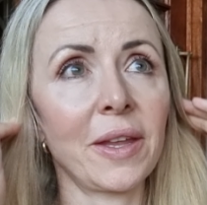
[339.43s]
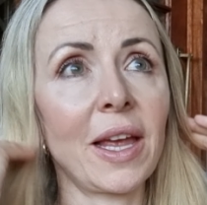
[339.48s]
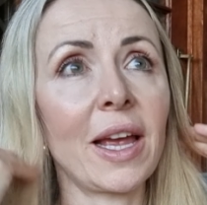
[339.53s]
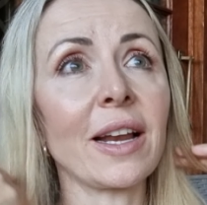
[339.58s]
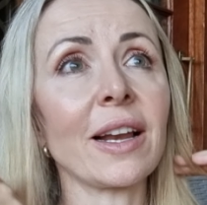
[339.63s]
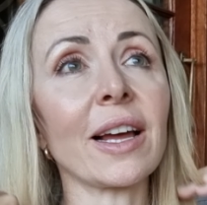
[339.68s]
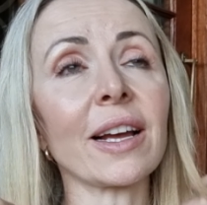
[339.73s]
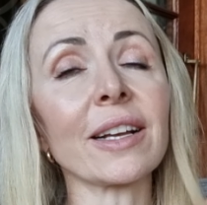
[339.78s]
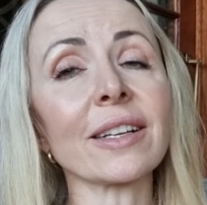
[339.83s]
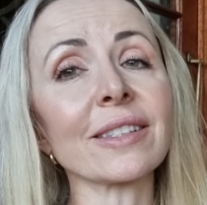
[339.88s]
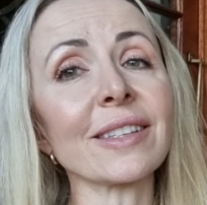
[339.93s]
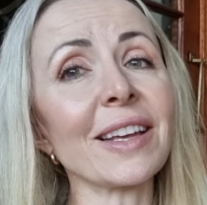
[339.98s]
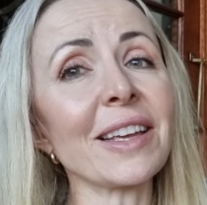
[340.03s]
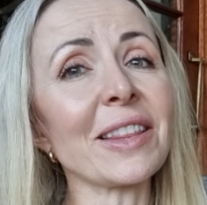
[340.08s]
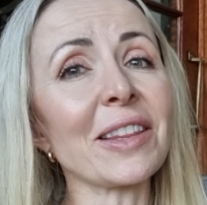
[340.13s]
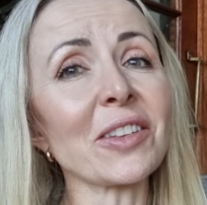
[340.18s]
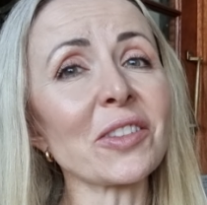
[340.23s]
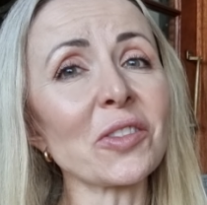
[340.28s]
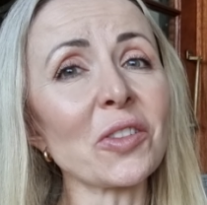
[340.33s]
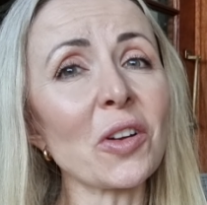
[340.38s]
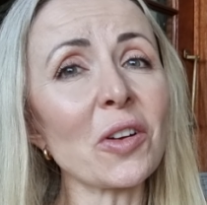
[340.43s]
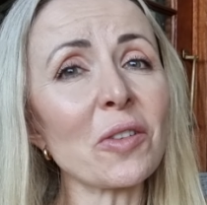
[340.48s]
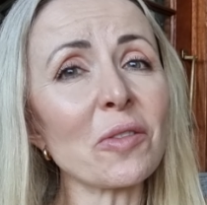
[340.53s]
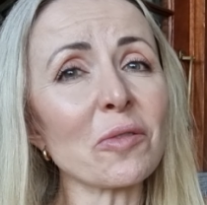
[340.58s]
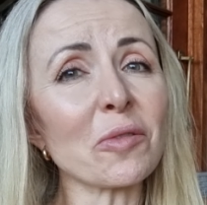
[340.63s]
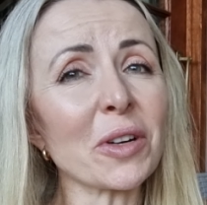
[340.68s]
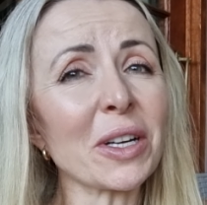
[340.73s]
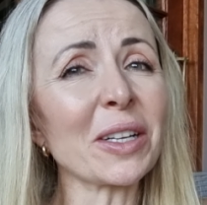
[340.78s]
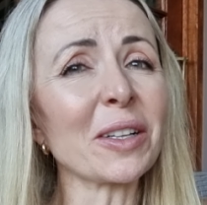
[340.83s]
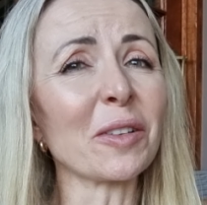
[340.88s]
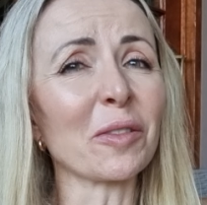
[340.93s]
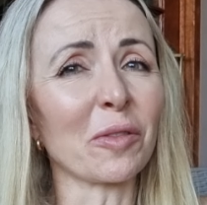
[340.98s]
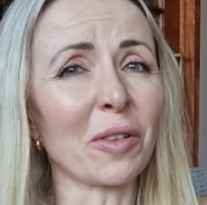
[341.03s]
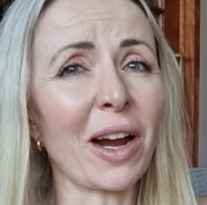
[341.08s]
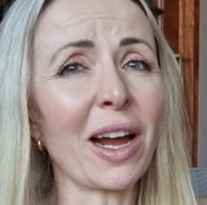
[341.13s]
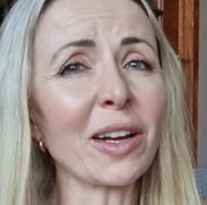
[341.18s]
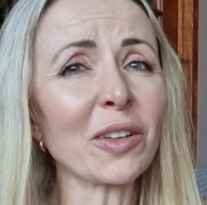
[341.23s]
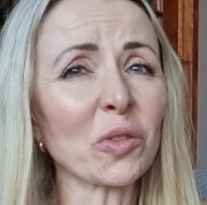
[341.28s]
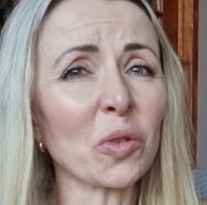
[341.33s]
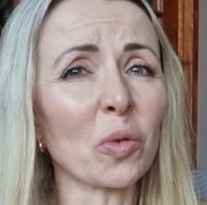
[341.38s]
And like I said, there's no real right